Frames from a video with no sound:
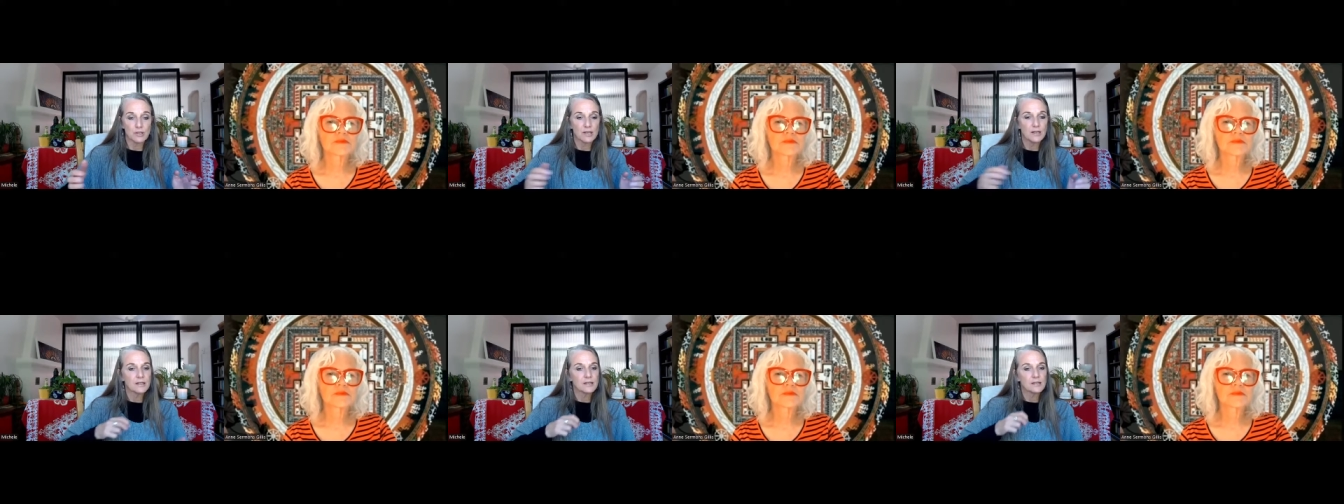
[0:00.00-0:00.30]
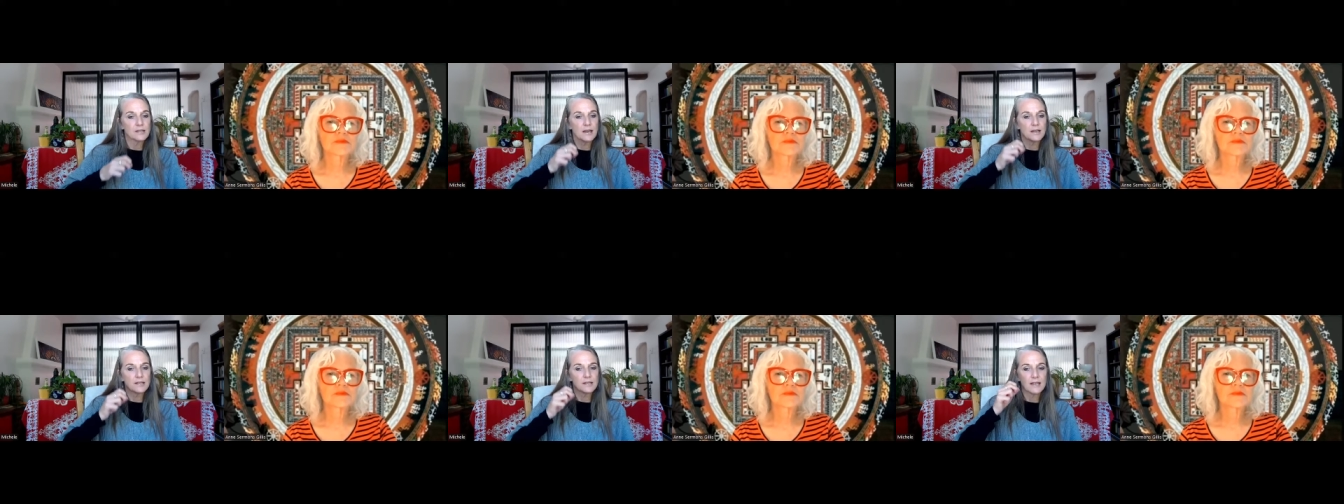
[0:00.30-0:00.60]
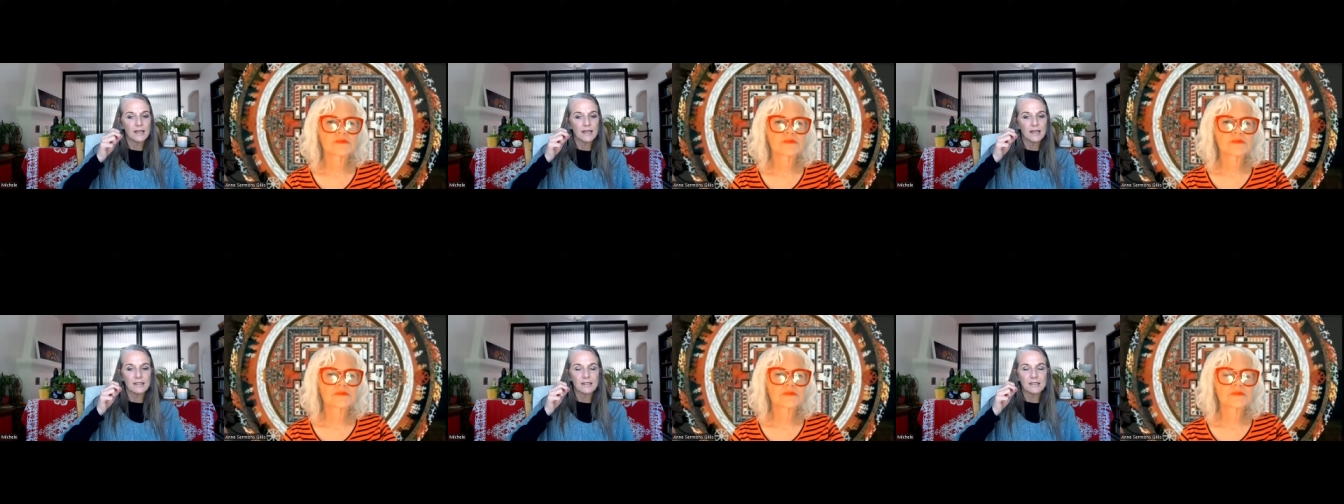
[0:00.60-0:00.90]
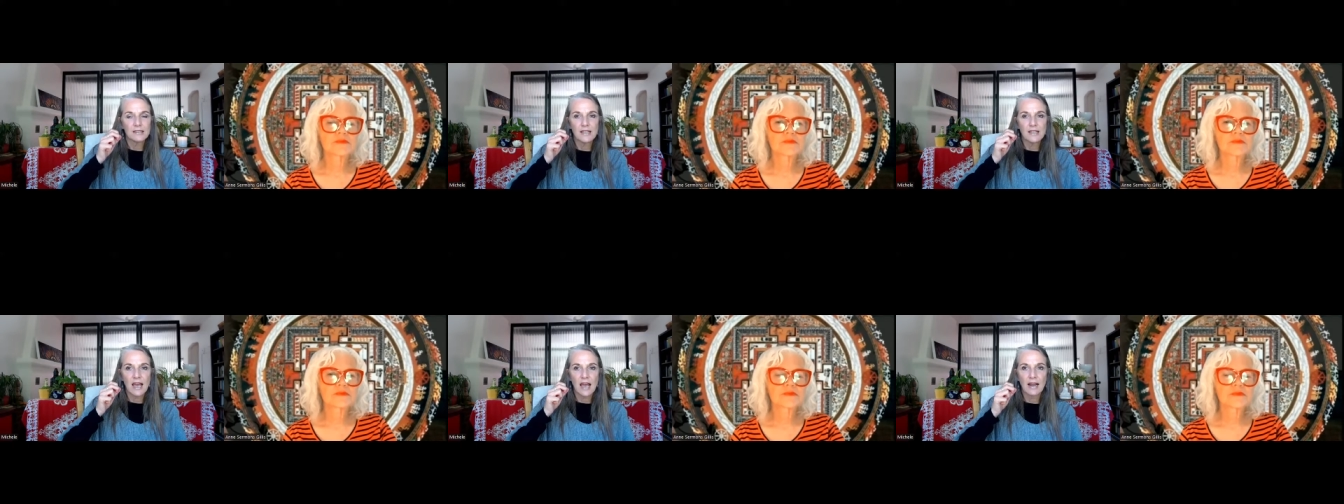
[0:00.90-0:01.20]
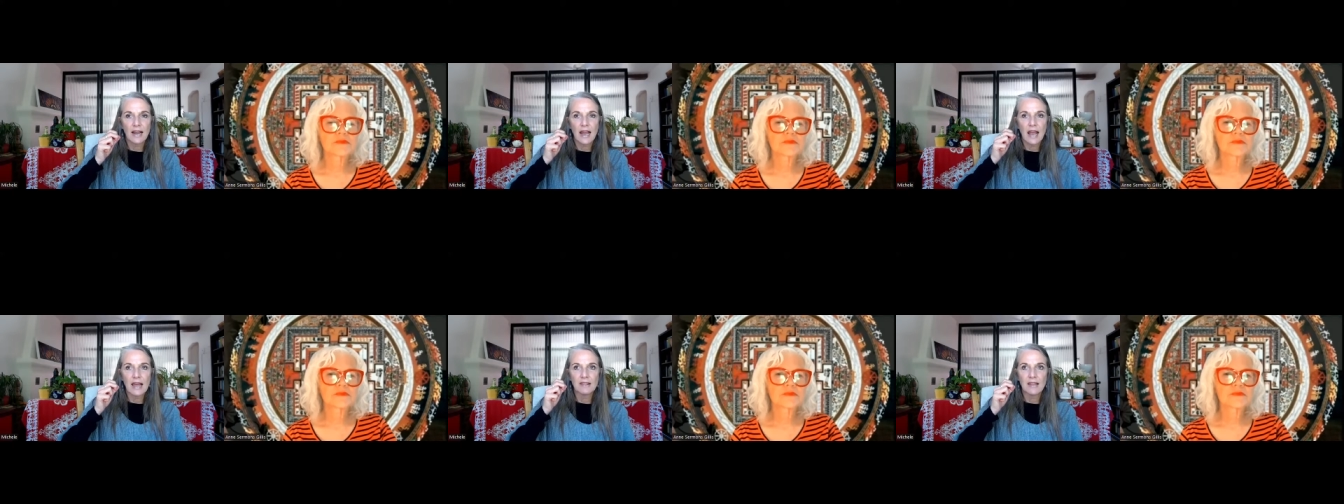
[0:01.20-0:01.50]
It says it's
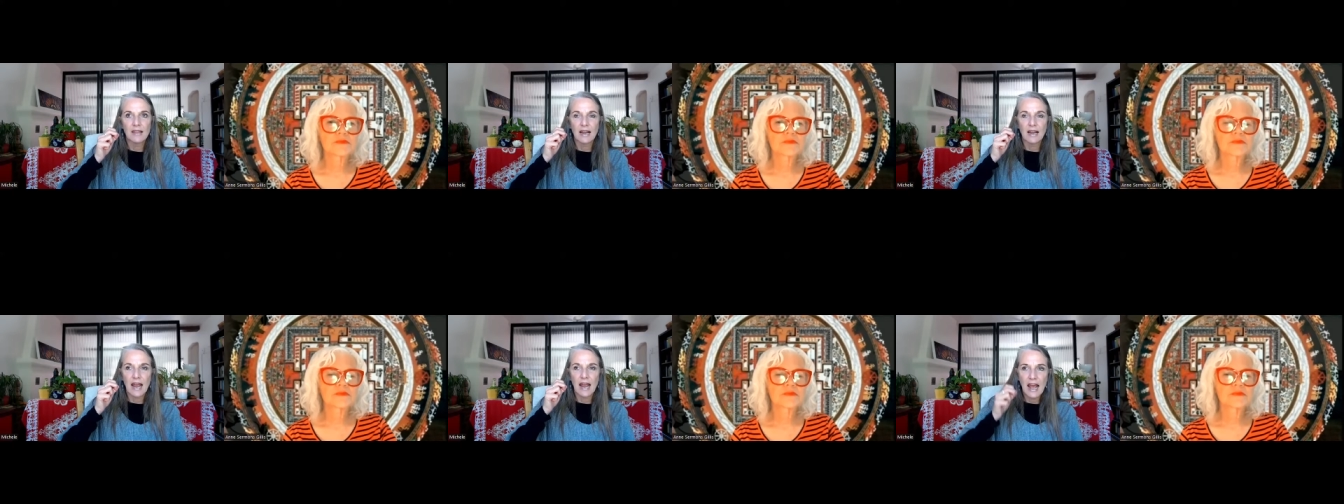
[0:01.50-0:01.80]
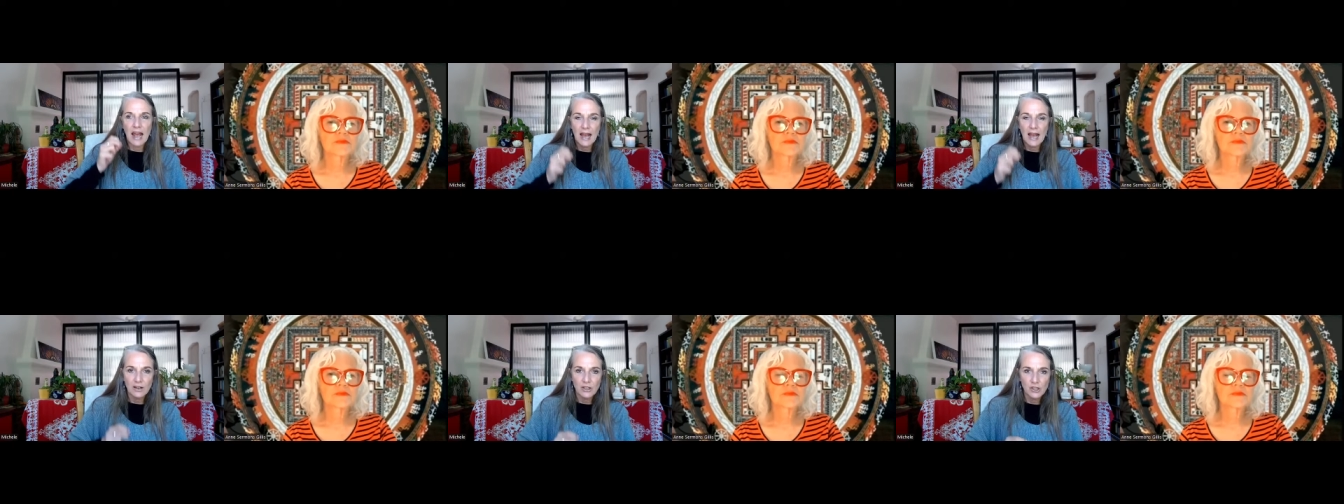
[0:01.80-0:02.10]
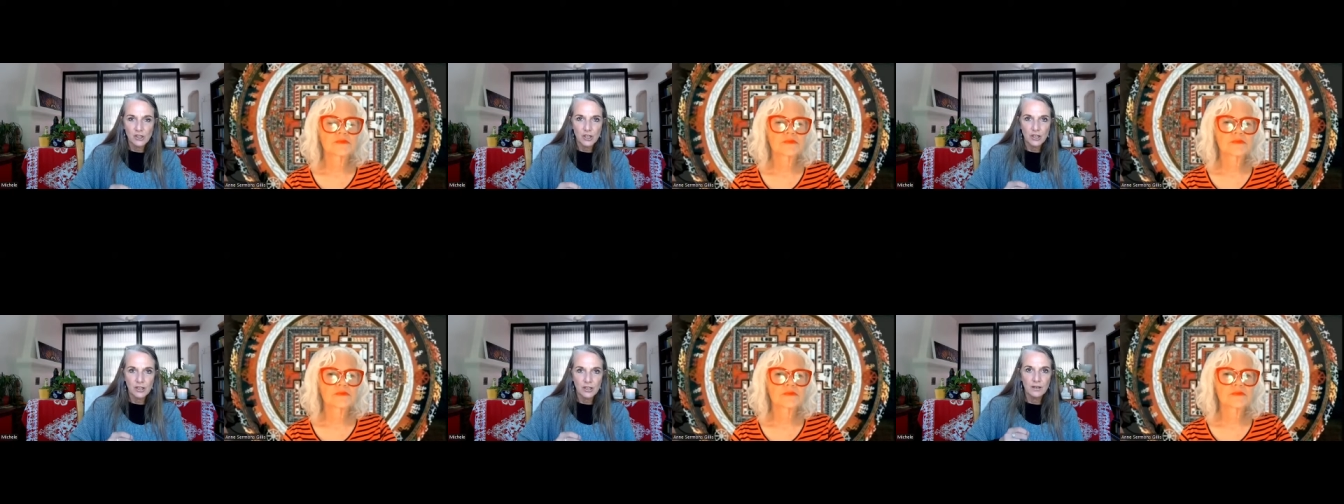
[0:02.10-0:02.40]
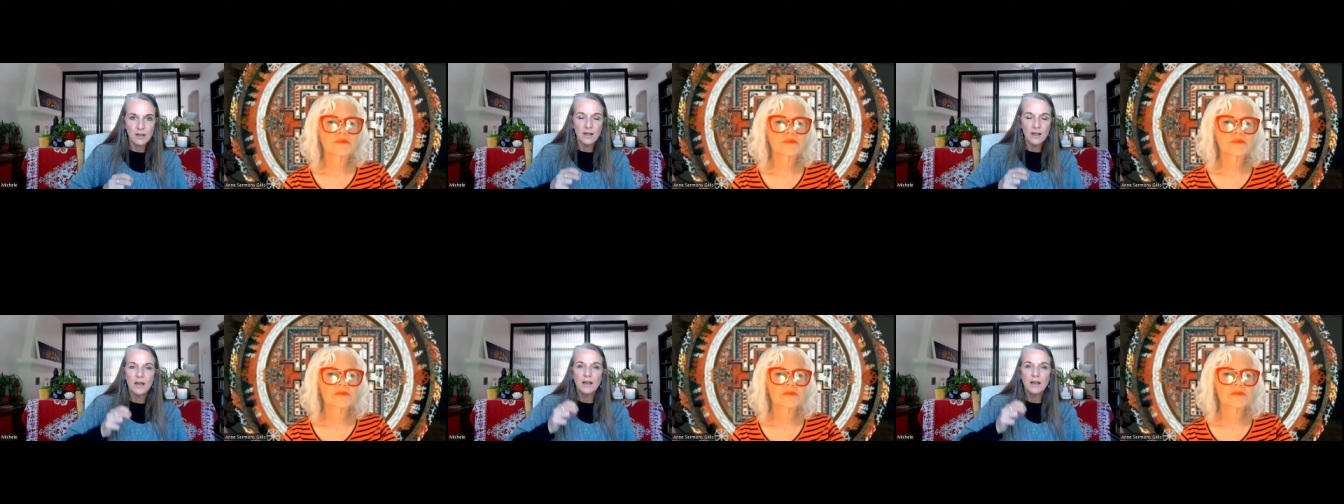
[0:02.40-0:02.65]
that action